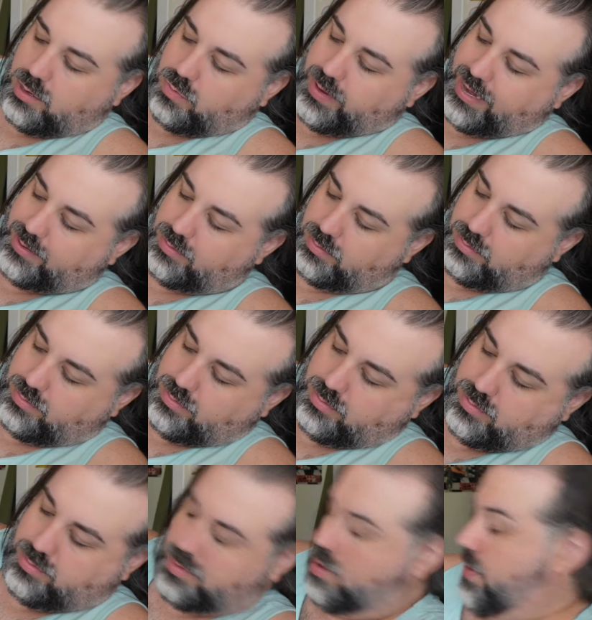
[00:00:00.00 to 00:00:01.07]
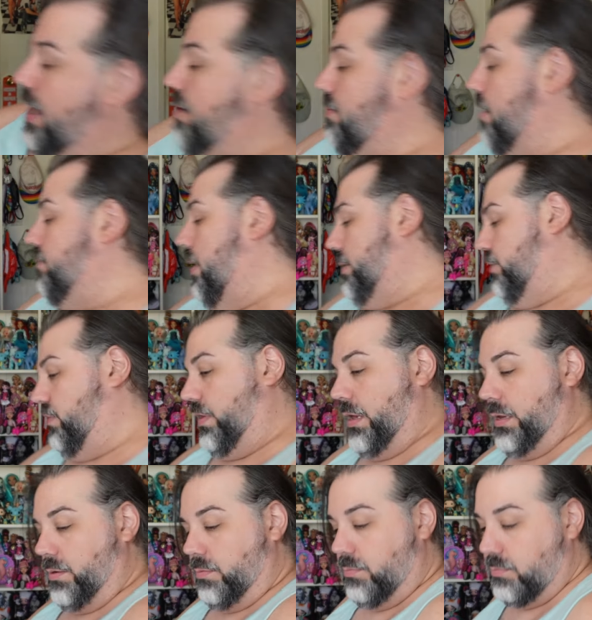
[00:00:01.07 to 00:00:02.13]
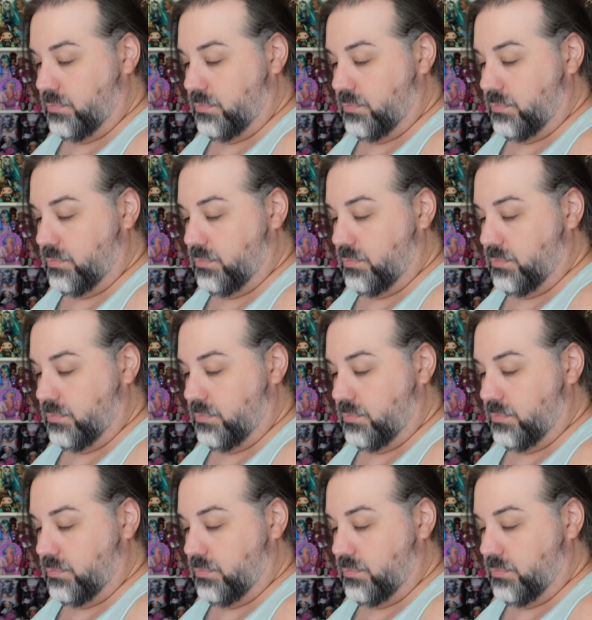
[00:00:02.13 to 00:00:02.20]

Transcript: wait. Okay, never mind, just kidding.